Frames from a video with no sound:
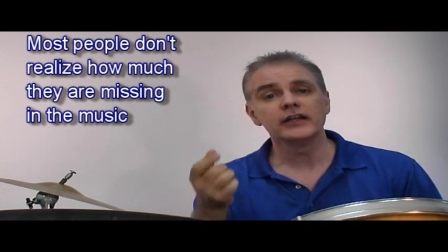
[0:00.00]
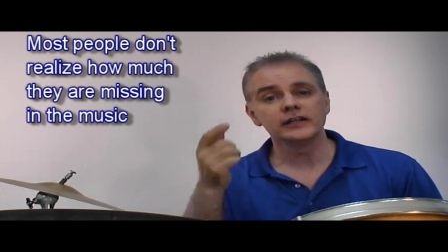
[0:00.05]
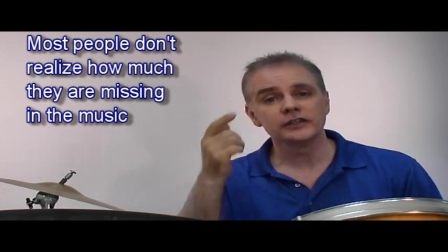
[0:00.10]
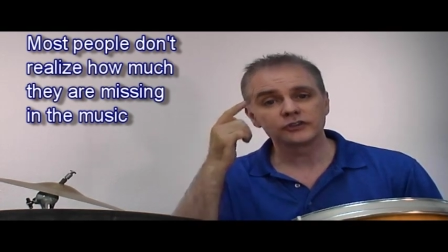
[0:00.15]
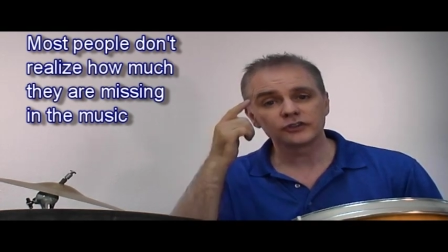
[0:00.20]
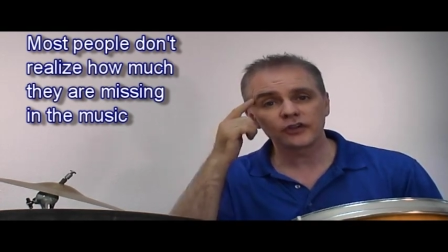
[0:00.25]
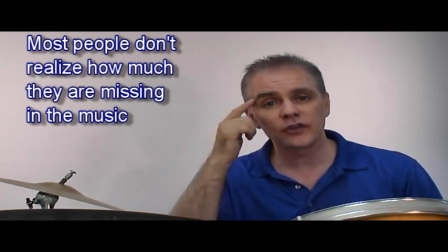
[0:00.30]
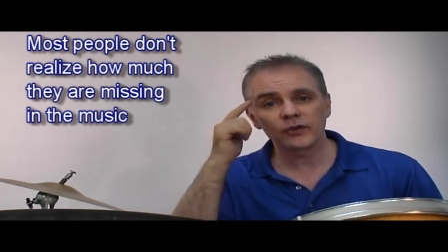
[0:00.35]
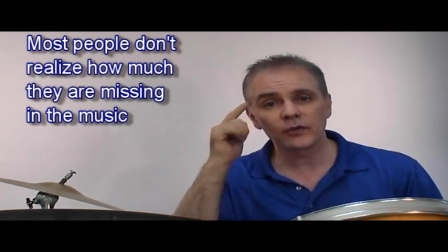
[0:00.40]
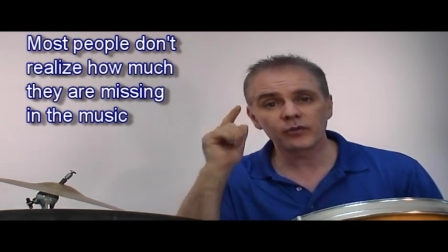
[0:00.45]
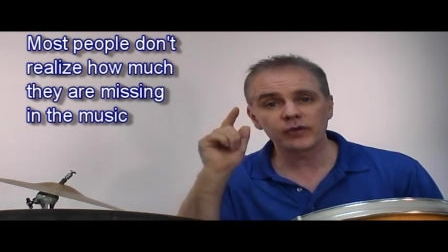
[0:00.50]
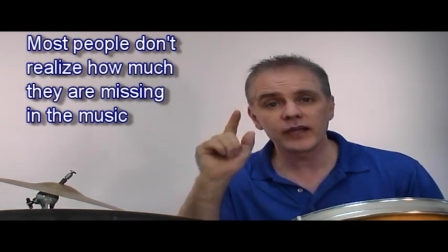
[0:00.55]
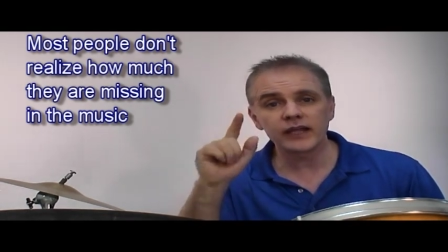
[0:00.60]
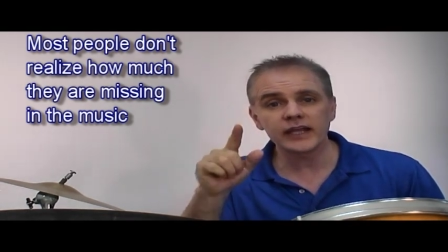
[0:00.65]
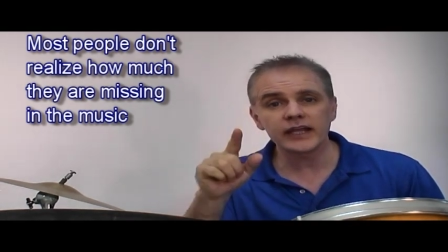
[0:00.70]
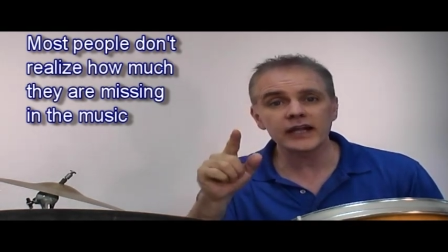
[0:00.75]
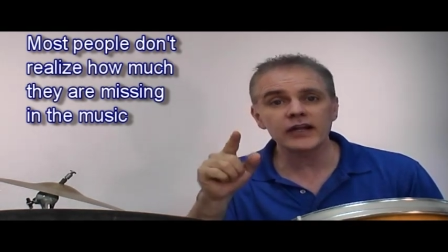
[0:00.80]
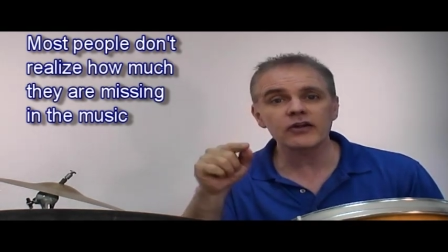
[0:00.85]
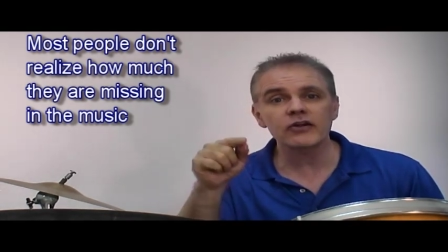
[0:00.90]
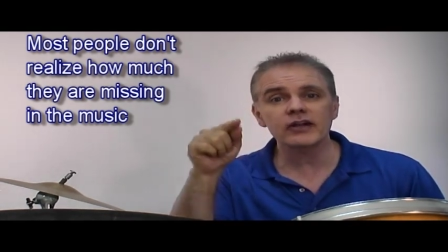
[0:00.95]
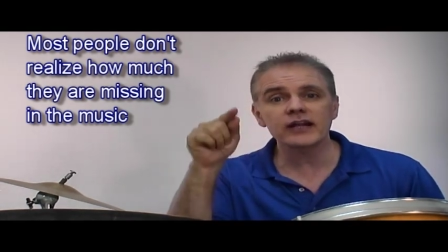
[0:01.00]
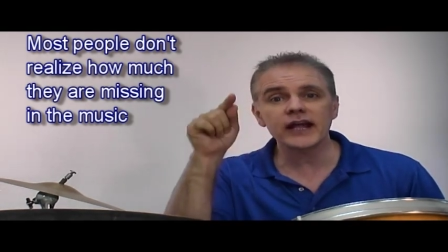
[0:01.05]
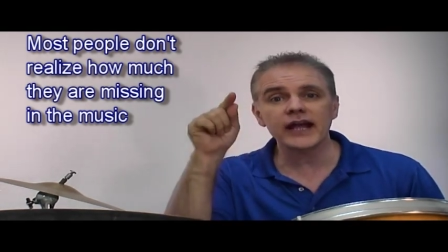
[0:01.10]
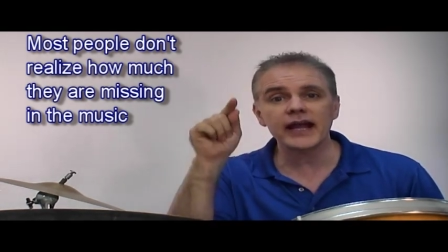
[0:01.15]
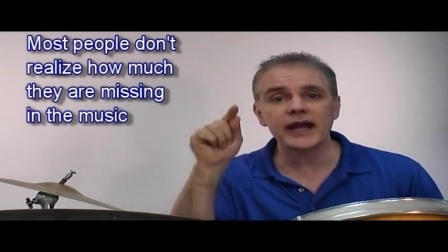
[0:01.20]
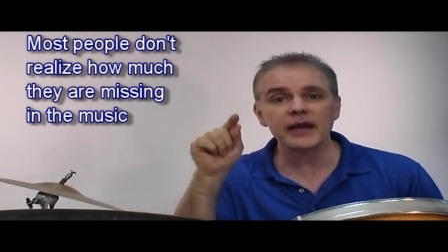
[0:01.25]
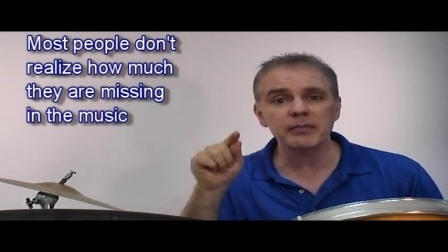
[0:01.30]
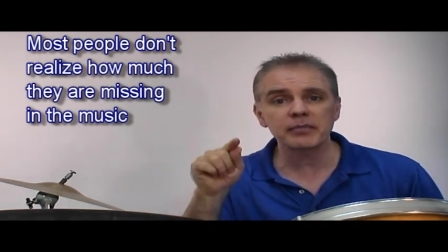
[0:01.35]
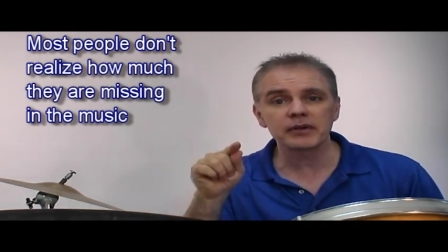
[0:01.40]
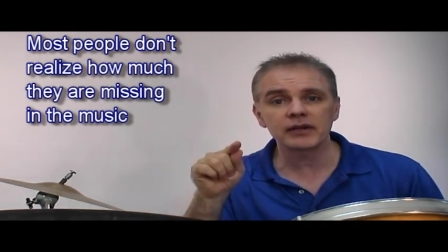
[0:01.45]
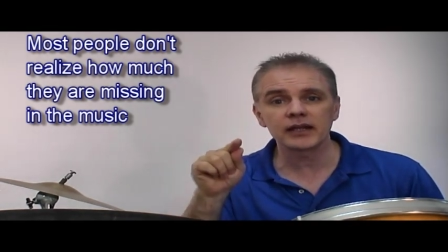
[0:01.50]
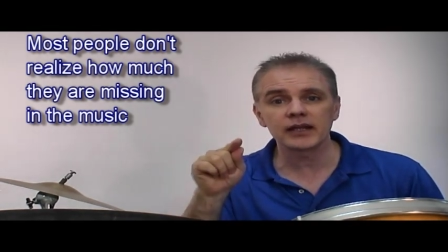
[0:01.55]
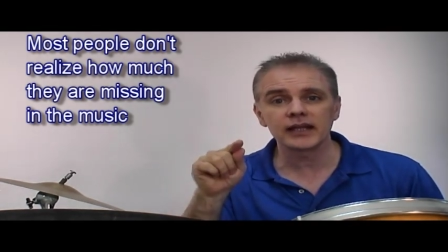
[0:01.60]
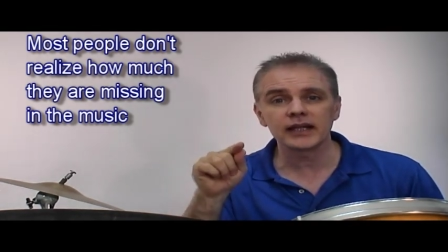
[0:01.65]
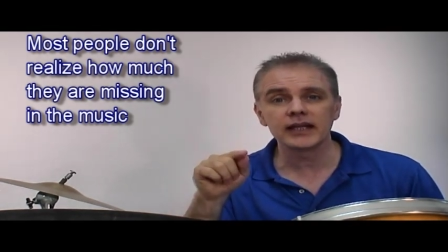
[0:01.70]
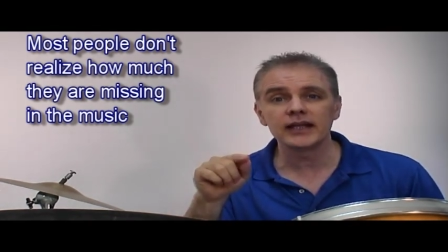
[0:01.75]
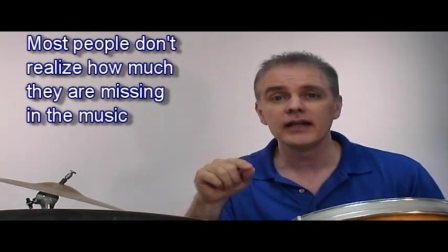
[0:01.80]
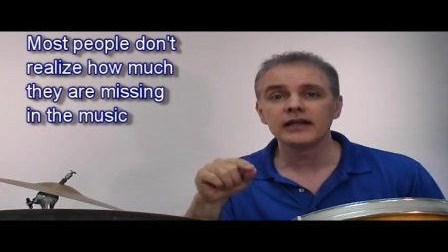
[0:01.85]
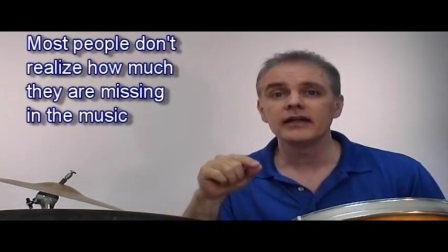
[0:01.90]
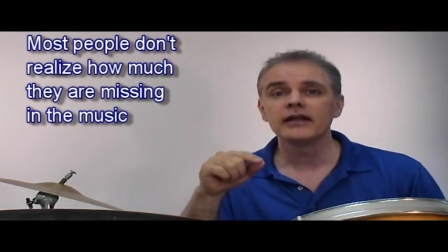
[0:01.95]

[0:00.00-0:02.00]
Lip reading: so that we hear it happening,